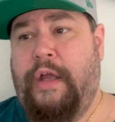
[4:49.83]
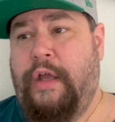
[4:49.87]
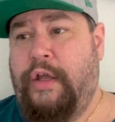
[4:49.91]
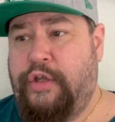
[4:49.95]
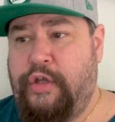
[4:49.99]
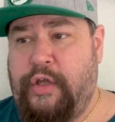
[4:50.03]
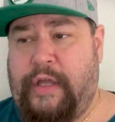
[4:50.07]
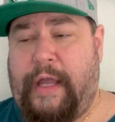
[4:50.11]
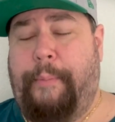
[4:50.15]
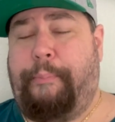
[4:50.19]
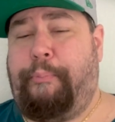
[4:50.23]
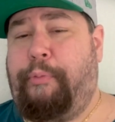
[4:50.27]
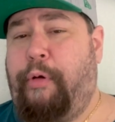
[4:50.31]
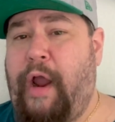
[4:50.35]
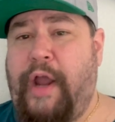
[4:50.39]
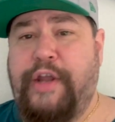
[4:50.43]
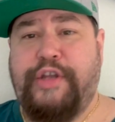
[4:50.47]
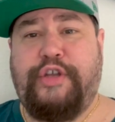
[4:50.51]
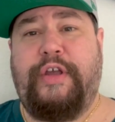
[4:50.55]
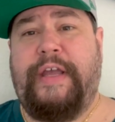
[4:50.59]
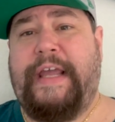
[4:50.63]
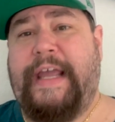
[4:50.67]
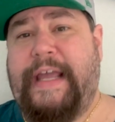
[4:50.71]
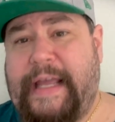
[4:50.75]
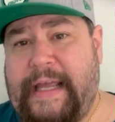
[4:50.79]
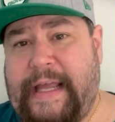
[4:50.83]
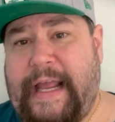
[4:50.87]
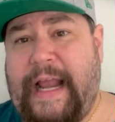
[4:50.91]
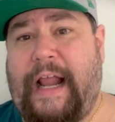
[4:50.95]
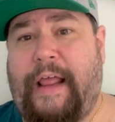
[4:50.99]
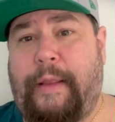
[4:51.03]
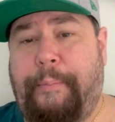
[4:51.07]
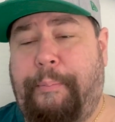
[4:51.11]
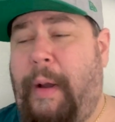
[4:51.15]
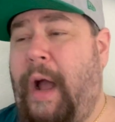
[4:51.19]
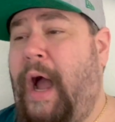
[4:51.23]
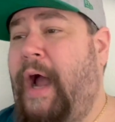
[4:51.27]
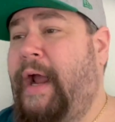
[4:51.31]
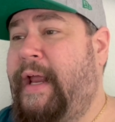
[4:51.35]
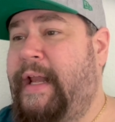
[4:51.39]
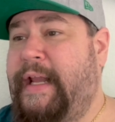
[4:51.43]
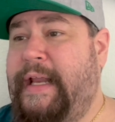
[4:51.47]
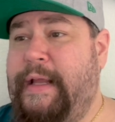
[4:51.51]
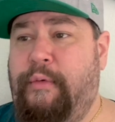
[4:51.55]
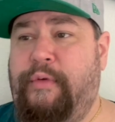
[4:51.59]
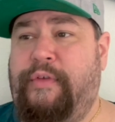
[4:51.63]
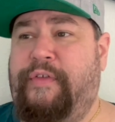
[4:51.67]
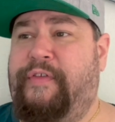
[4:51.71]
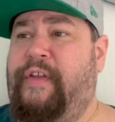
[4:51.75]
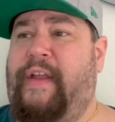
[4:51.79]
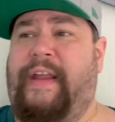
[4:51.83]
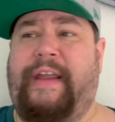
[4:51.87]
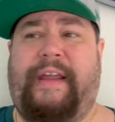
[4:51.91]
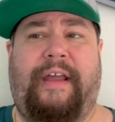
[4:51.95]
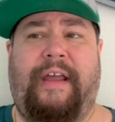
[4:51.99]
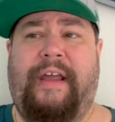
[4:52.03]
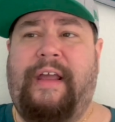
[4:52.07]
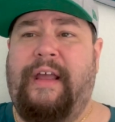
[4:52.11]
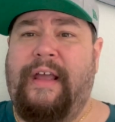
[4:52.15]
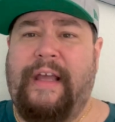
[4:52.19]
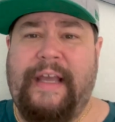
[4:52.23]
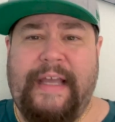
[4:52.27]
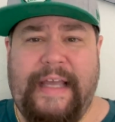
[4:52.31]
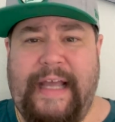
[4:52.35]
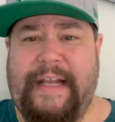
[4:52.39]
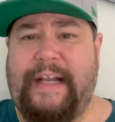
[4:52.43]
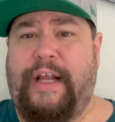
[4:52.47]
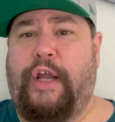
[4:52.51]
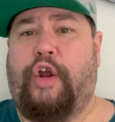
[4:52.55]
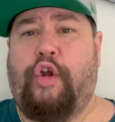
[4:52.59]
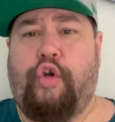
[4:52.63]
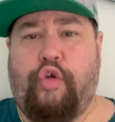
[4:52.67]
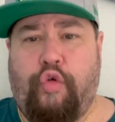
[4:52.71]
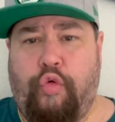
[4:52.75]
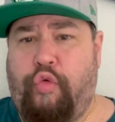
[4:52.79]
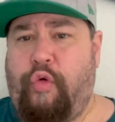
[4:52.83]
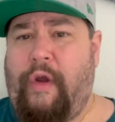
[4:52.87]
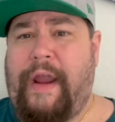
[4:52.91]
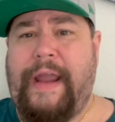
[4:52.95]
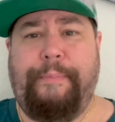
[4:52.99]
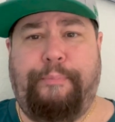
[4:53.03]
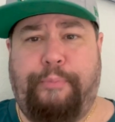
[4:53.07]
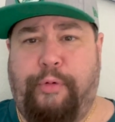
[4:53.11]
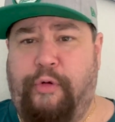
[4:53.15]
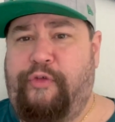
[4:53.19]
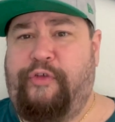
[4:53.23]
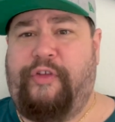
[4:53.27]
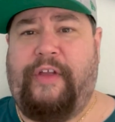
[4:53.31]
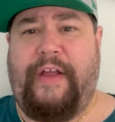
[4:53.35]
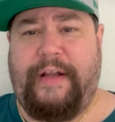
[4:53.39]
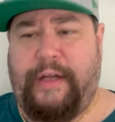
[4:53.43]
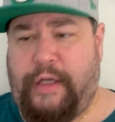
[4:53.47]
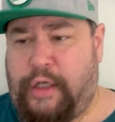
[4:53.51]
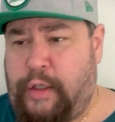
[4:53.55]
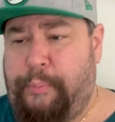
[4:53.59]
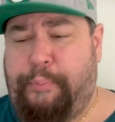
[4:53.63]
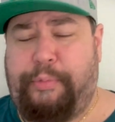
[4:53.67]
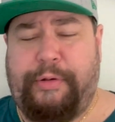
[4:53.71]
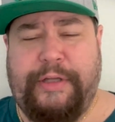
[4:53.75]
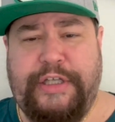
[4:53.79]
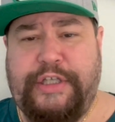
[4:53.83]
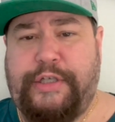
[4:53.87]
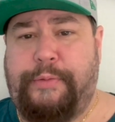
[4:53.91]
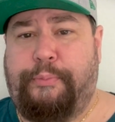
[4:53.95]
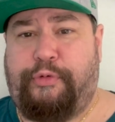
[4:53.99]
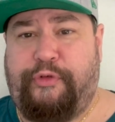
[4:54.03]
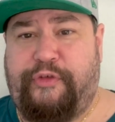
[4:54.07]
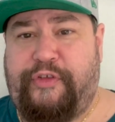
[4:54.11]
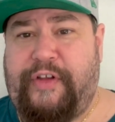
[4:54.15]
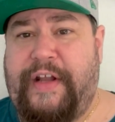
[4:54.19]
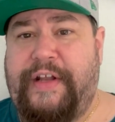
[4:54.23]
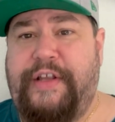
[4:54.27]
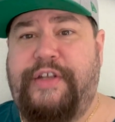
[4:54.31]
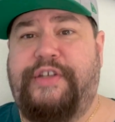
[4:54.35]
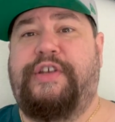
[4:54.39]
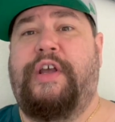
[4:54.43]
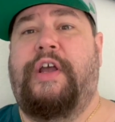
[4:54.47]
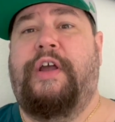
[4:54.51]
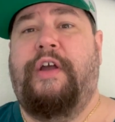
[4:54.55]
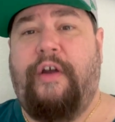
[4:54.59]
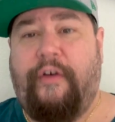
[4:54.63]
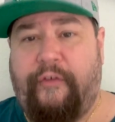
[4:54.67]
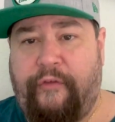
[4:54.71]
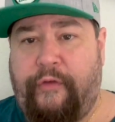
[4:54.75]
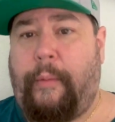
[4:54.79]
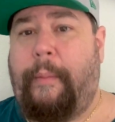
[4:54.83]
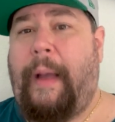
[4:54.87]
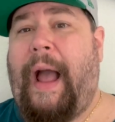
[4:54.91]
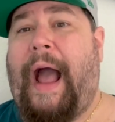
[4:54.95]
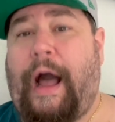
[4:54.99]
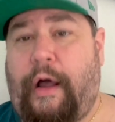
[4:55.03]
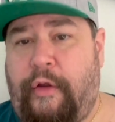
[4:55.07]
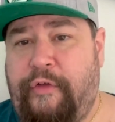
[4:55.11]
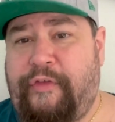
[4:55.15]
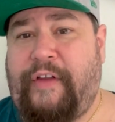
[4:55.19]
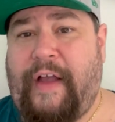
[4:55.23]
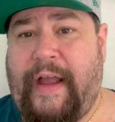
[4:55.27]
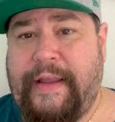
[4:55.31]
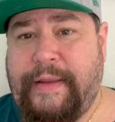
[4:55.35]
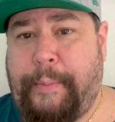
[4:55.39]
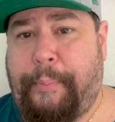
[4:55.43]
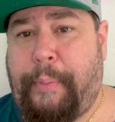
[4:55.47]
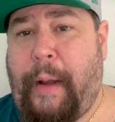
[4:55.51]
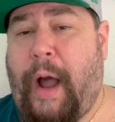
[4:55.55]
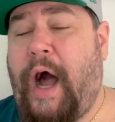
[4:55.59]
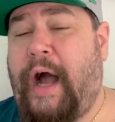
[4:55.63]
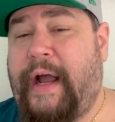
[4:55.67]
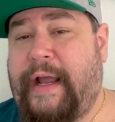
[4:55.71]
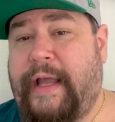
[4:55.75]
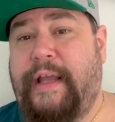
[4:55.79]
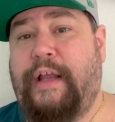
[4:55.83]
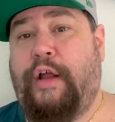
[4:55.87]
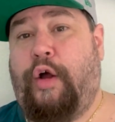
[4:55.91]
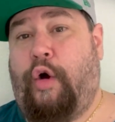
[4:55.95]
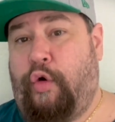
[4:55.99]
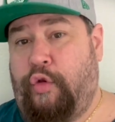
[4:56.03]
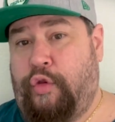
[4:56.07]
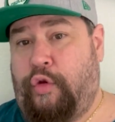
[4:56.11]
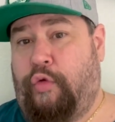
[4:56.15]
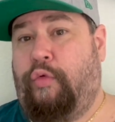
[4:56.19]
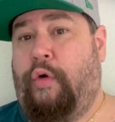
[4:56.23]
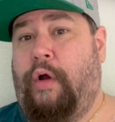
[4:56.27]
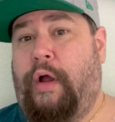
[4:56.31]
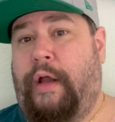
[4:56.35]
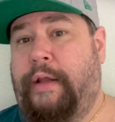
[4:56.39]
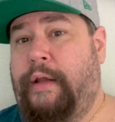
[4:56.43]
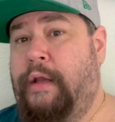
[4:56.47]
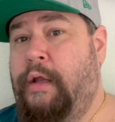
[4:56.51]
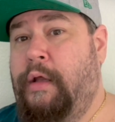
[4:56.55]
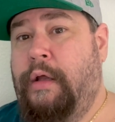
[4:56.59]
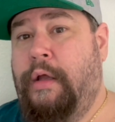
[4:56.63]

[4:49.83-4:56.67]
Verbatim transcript: You get pressure, he could get out of pocket. He was like, he had a great percentage, completion percentage from outside the pocket on the run.